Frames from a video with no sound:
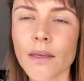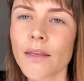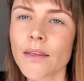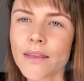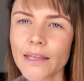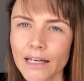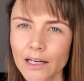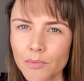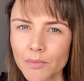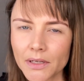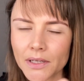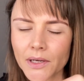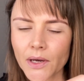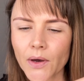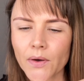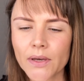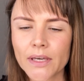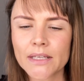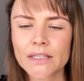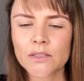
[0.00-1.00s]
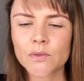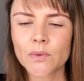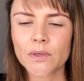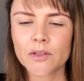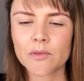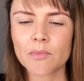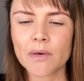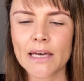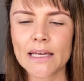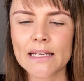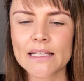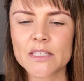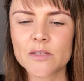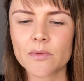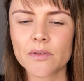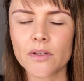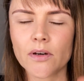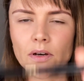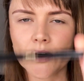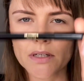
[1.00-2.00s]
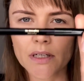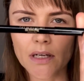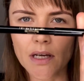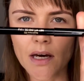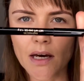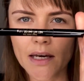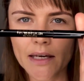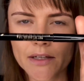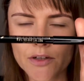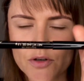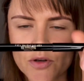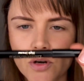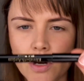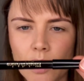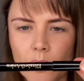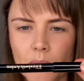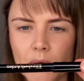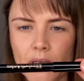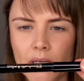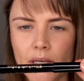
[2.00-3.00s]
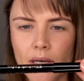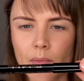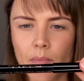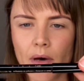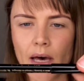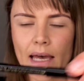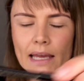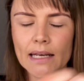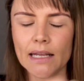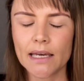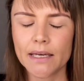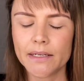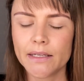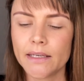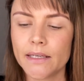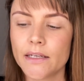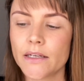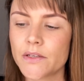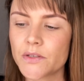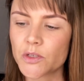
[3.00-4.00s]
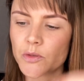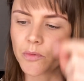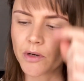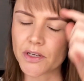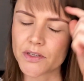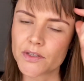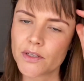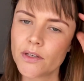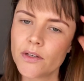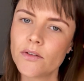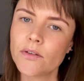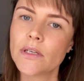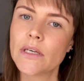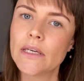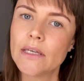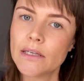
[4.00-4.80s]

Then I'm going to go in with my Elizabeth Arden High Drama eyeliner in Espresso.